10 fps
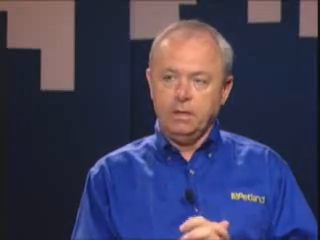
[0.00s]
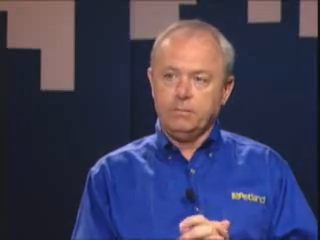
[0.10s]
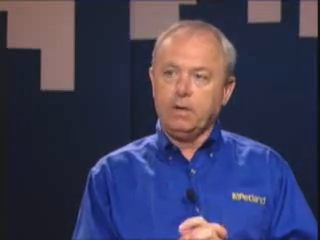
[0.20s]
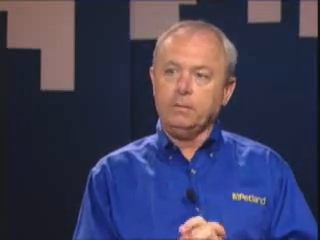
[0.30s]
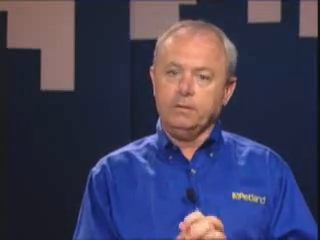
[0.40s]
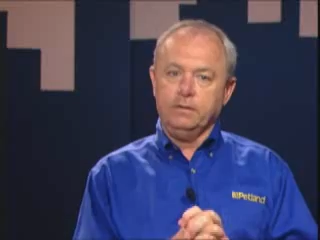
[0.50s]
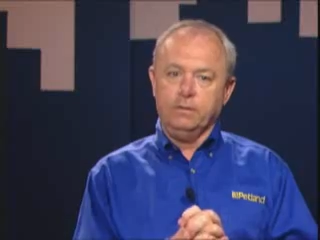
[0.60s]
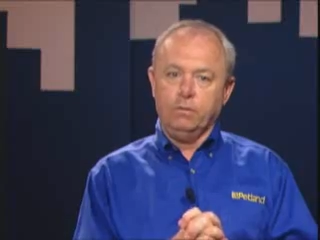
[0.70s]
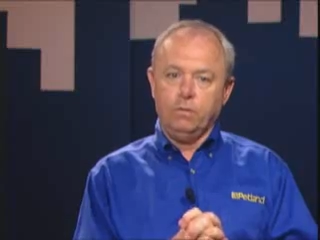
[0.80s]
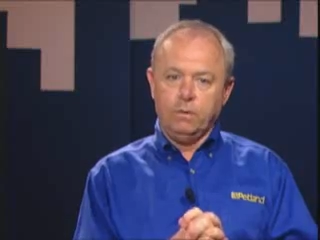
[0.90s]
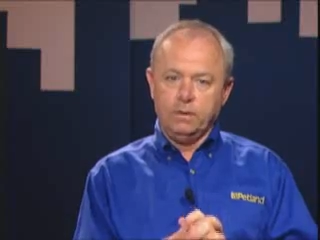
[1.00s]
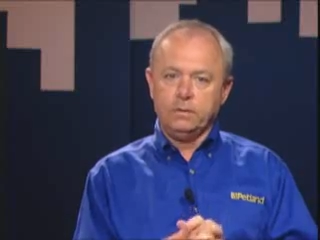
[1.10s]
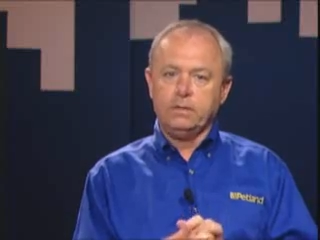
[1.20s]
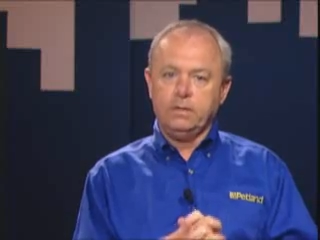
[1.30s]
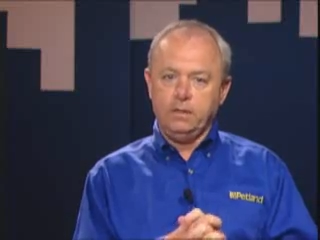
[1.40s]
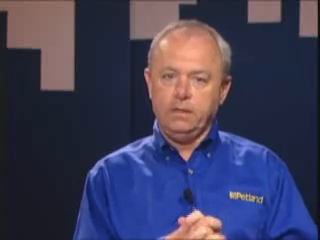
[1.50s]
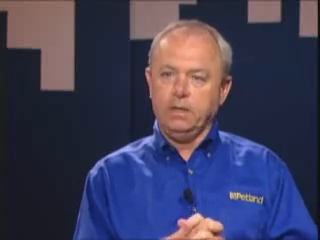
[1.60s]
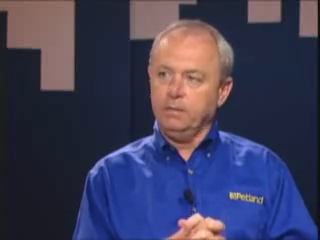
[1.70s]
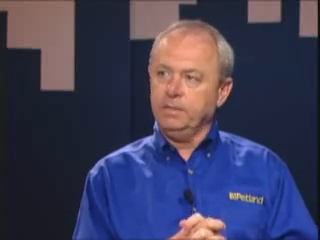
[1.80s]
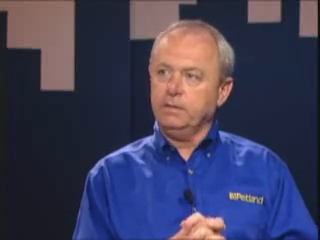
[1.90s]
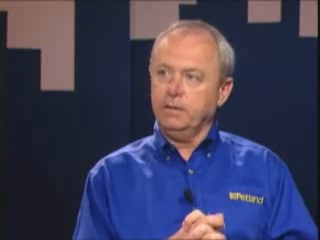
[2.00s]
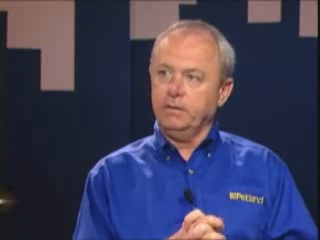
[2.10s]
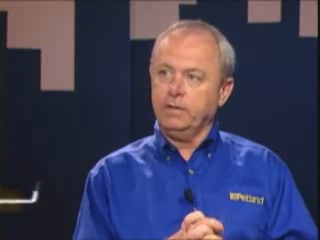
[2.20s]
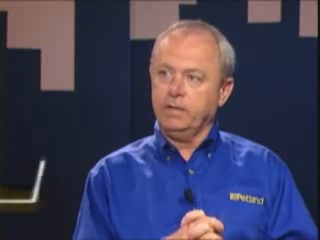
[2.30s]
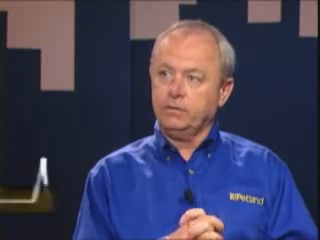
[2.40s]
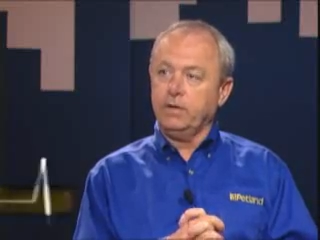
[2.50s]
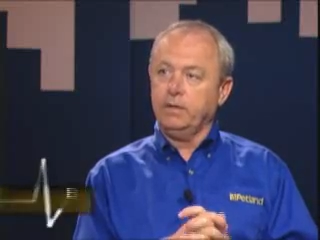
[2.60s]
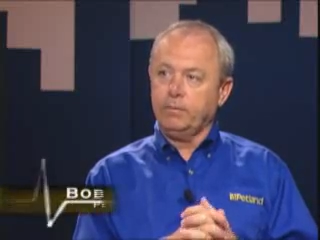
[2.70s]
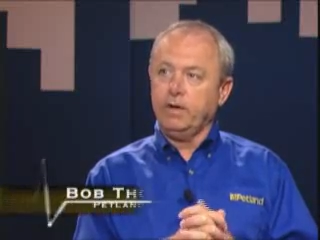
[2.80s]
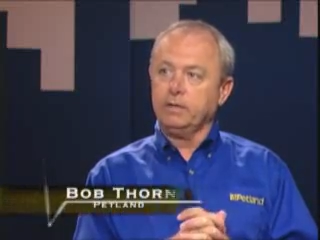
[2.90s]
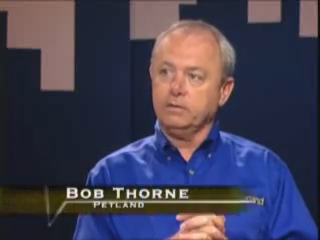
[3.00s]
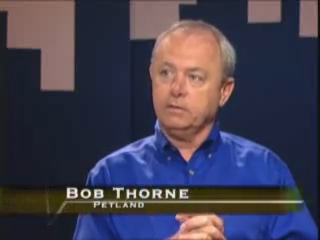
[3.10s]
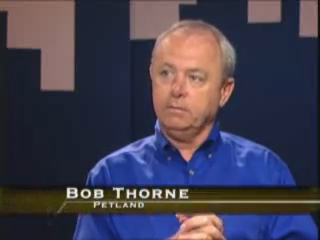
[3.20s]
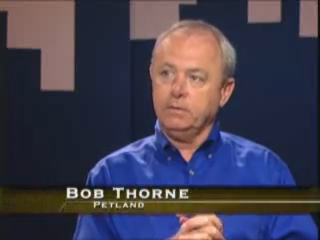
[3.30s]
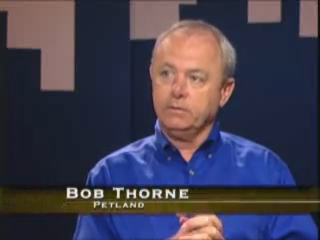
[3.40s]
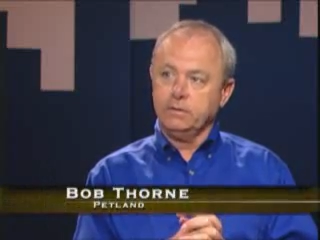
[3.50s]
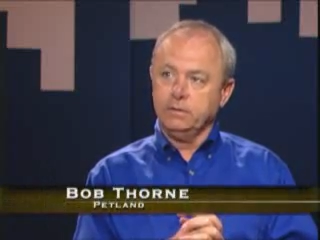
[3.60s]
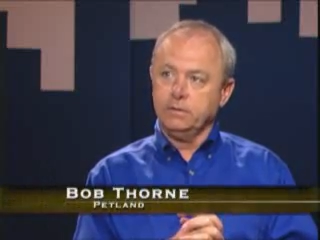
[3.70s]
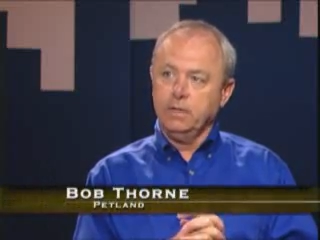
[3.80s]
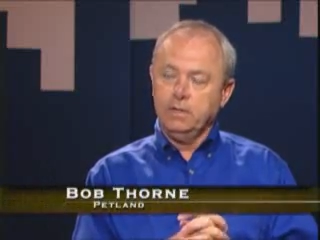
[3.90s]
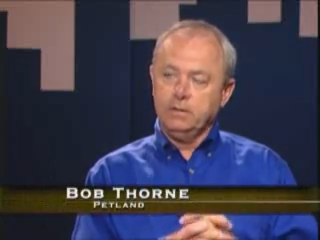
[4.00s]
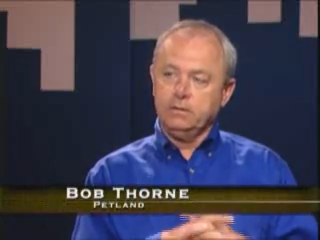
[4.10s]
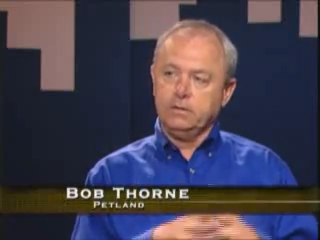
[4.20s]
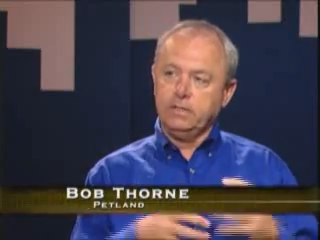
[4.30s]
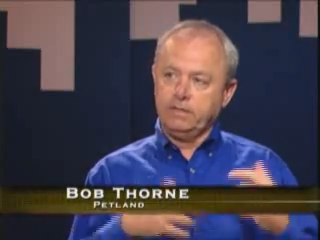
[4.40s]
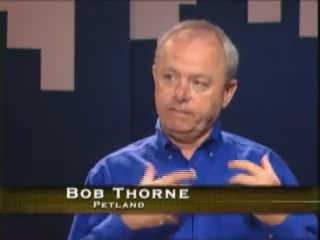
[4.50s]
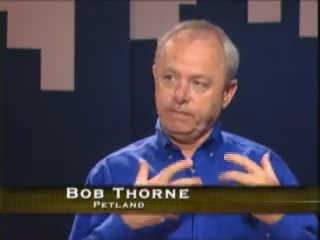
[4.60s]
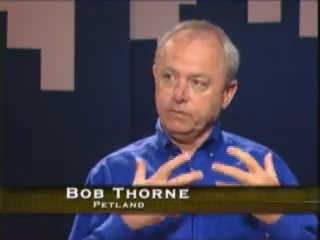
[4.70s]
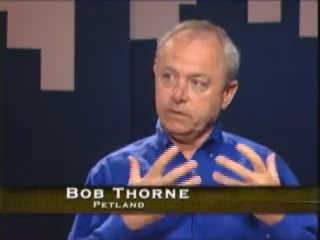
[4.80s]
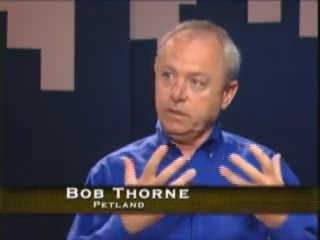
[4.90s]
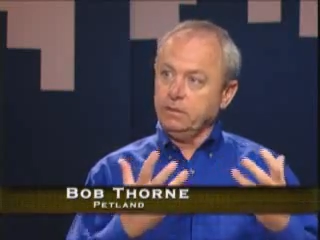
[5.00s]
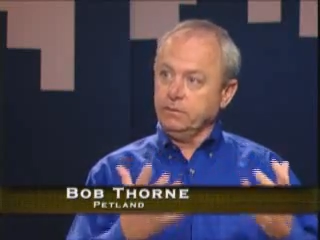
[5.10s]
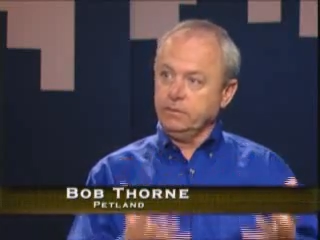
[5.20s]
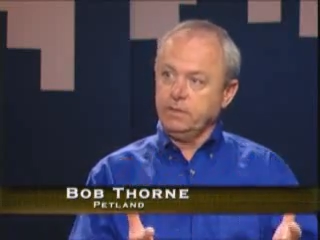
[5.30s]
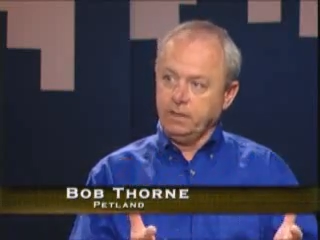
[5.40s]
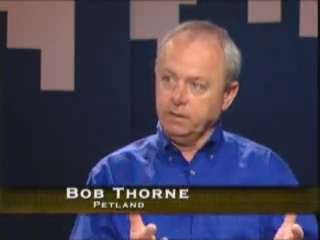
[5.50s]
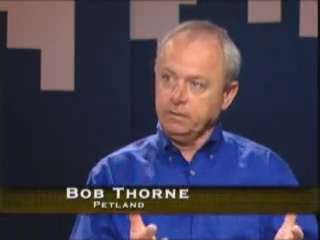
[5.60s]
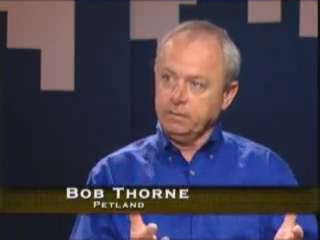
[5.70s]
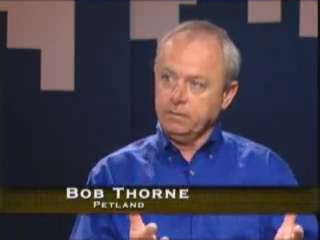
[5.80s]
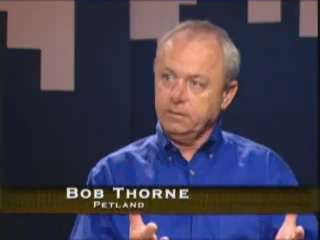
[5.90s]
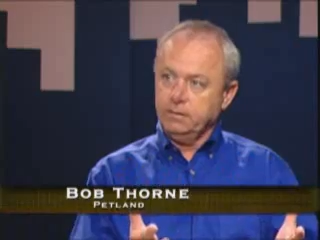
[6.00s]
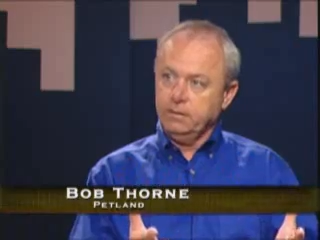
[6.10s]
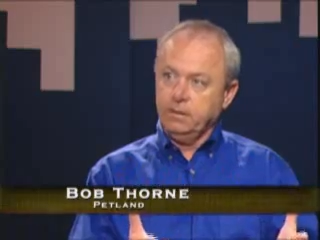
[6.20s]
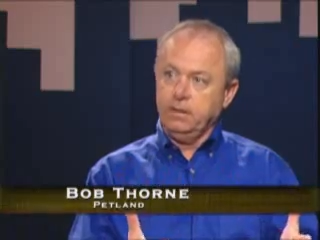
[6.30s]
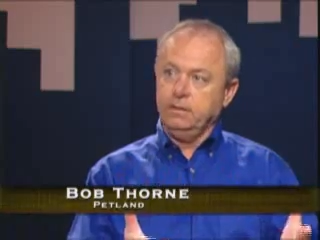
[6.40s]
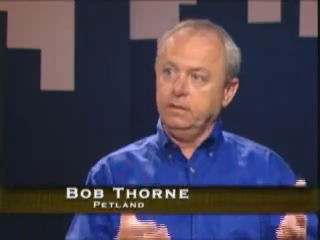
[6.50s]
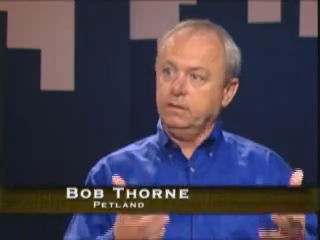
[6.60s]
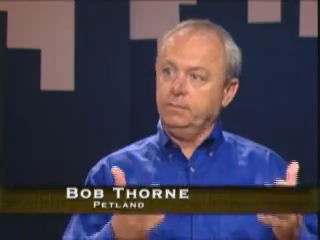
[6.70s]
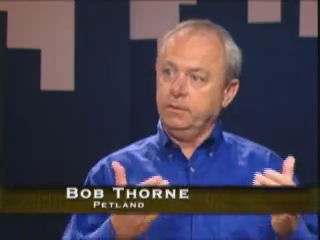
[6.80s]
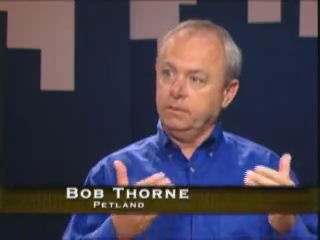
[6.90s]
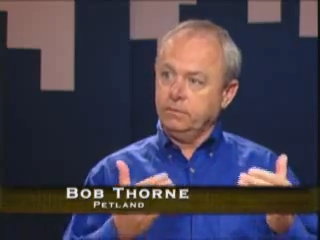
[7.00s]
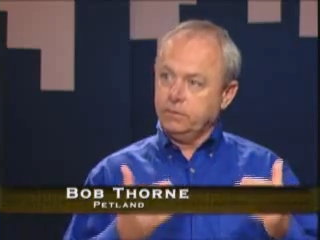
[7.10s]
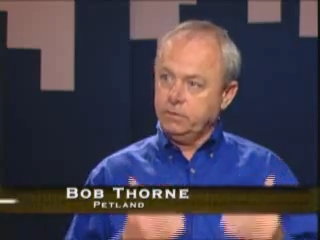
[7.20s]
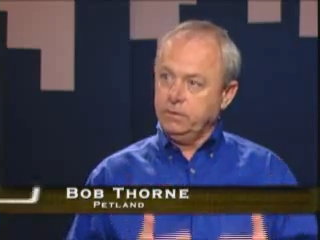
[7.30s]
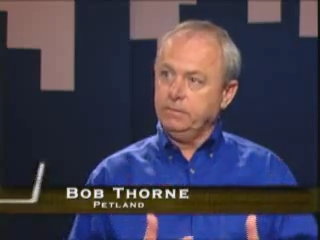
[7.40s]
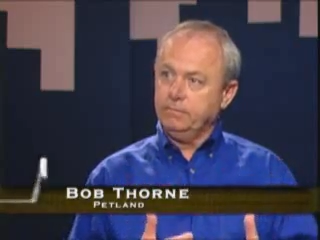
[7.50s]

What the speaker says: probably the one key element there that I try to practice the most is to seek first to understand and then to be understood.